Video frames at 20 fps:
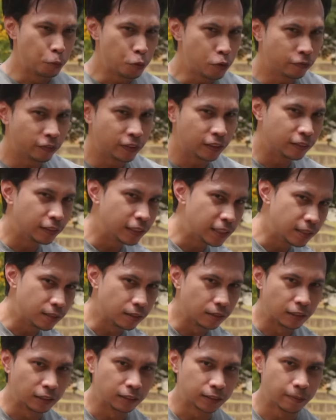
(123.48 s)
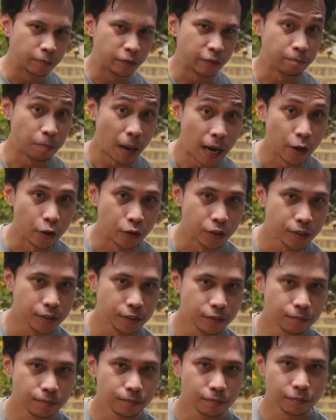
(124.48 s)
move the needle in terms of
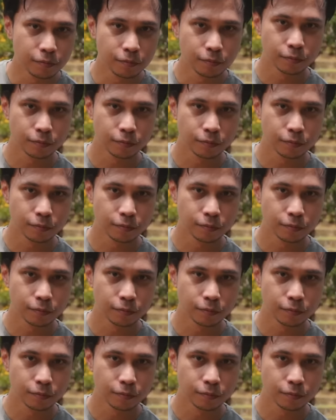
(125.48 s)
buyers? When it